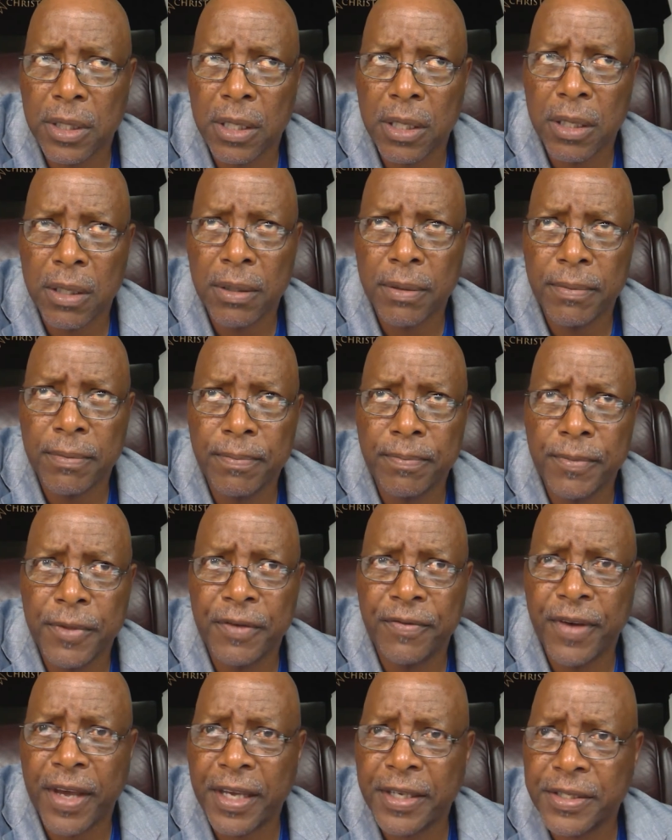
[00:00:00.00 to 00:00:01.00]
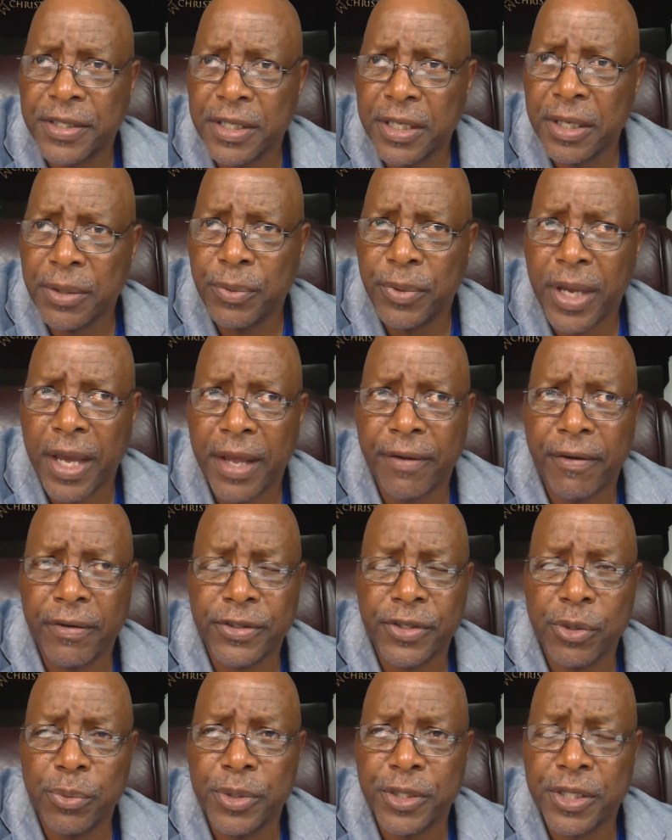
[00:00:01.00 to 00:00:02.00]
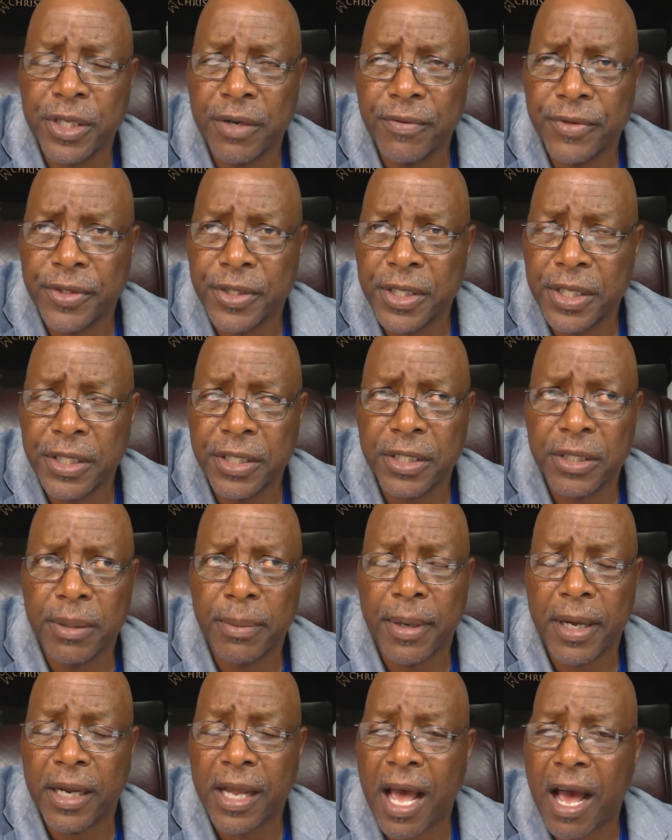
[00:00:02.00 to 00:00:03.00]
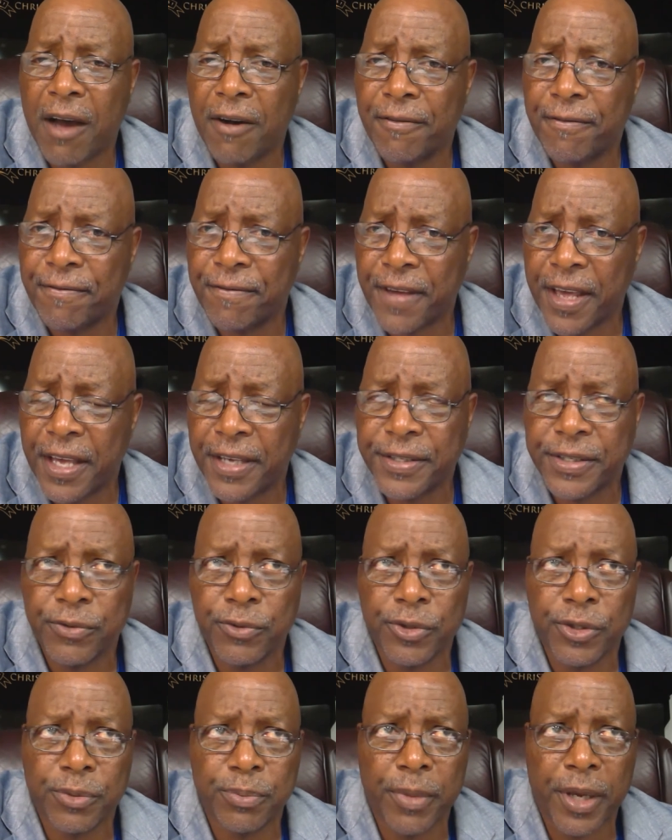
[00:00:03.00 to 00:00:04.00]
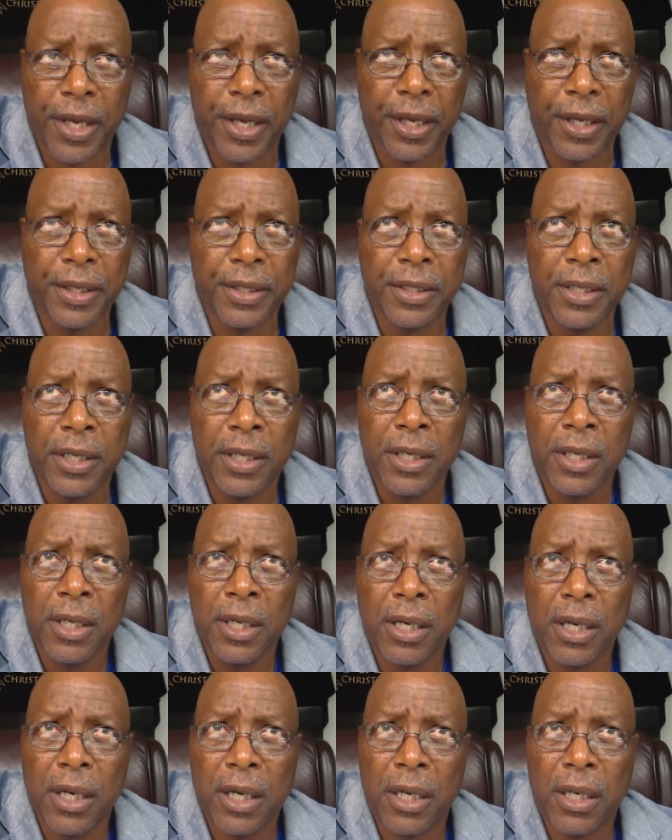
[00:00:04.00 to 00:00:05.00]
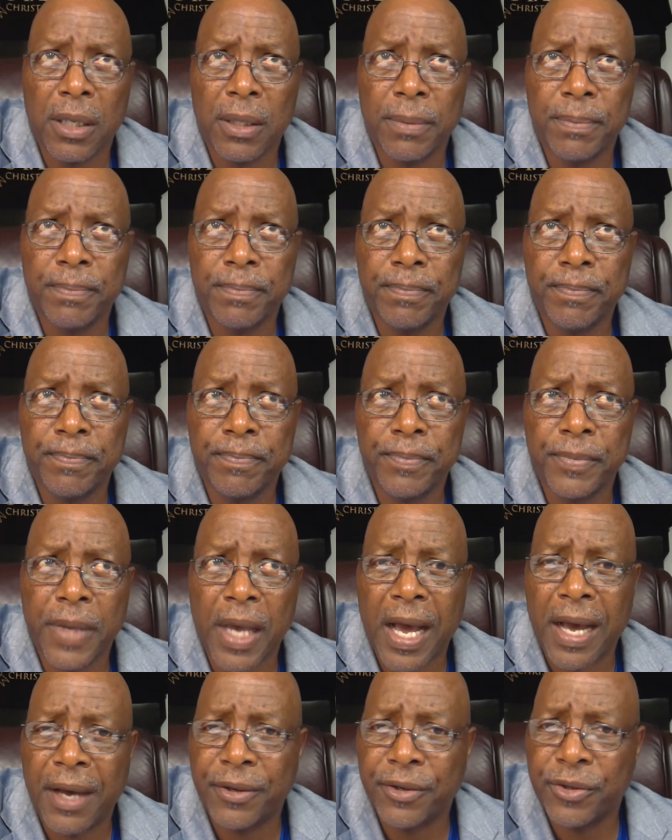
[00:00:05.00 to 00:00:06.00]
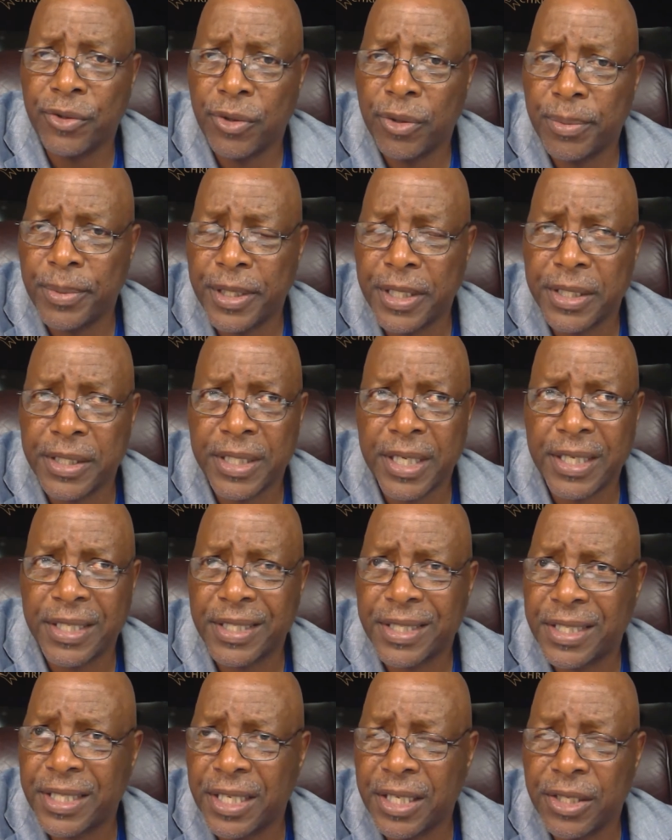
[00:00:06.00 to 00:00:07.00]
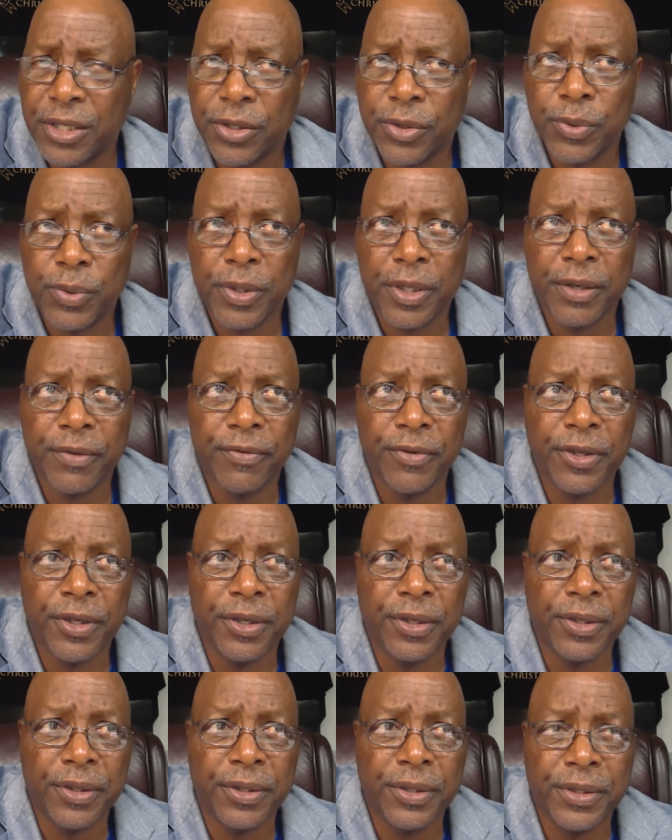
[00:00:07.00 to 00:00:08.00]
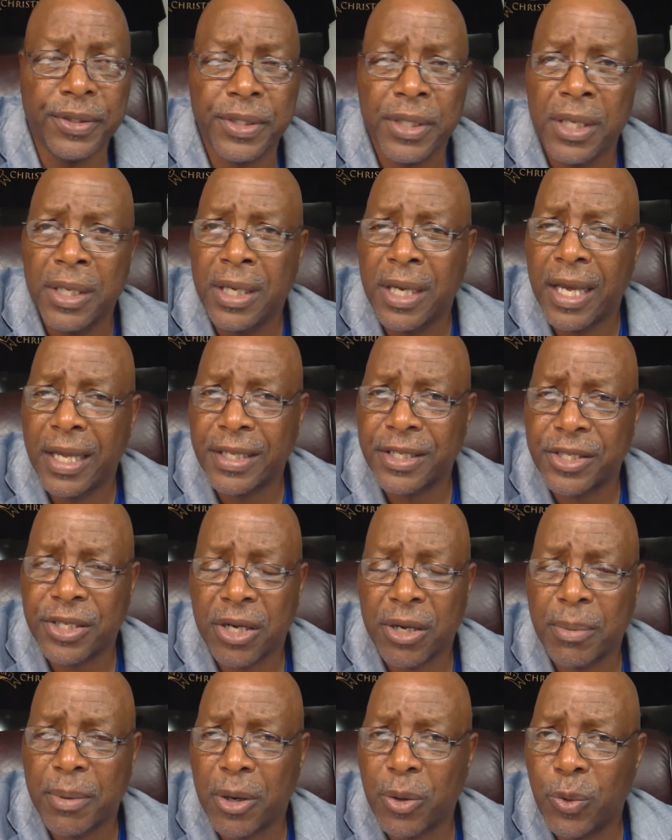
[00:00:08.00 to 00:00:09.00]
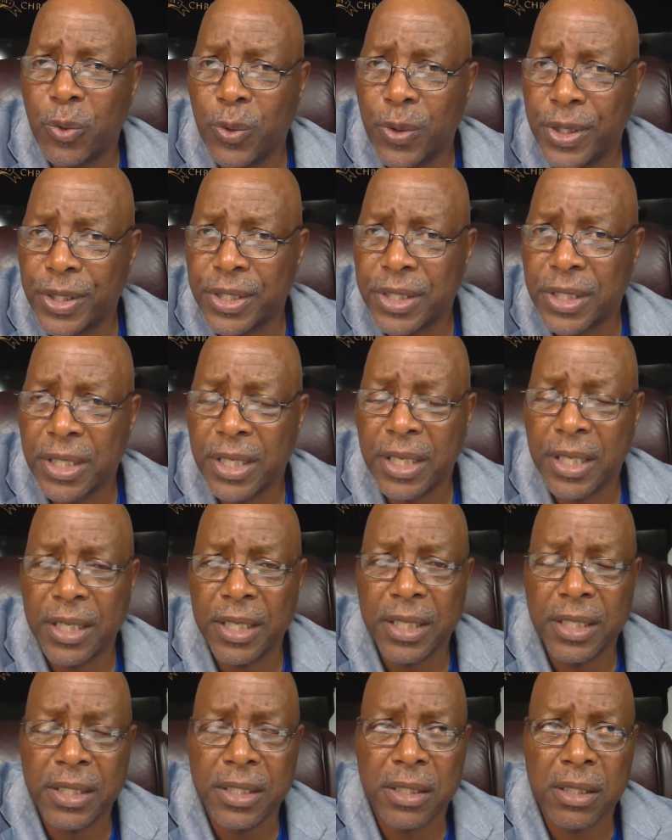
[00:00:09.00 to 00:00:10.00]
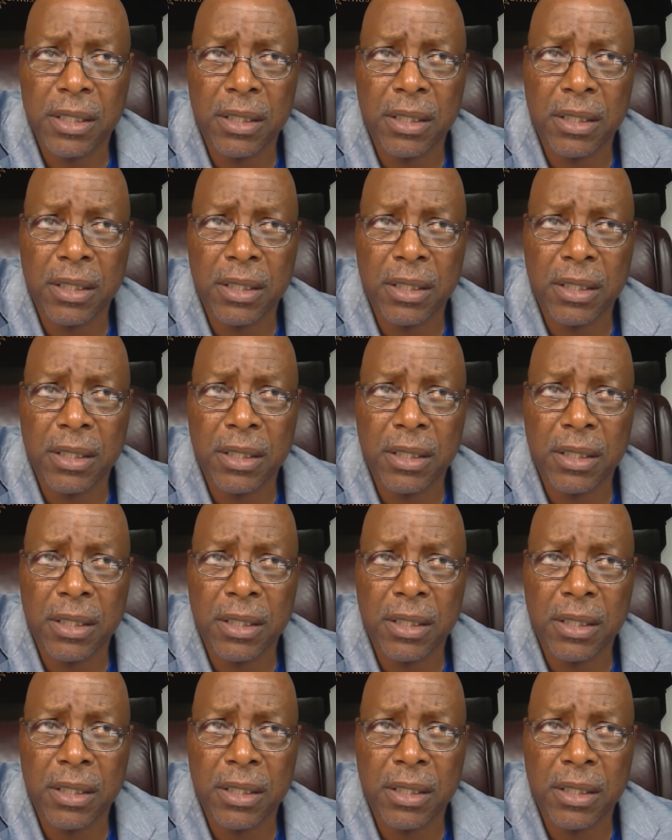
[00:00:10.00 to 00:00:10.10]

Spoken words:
the vaccine, we had so much conversation about how fast it was made, how normally it takes 10 to 12 years. We had to talk about what's in it,